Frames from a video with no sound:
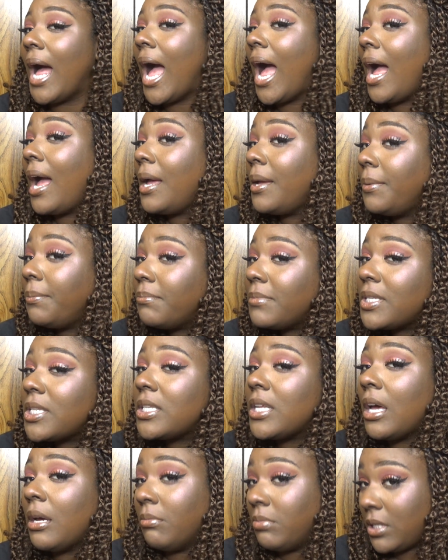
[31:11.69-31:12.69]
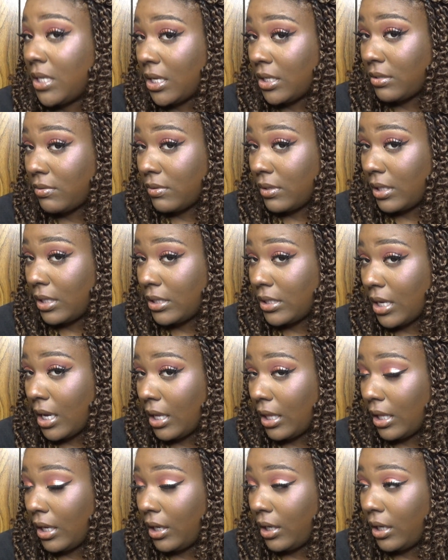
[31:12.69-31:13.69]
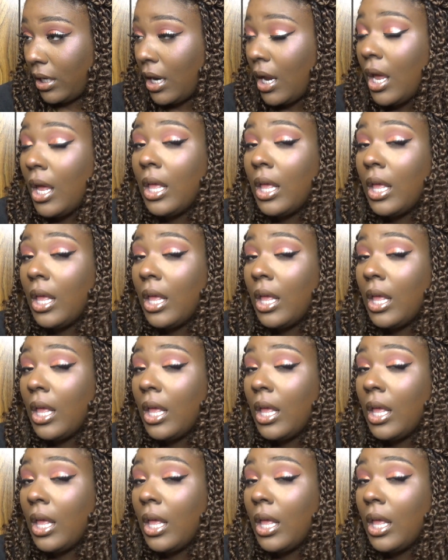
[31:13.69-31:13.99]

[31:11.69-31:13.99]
I'm obsessed with this highlighter.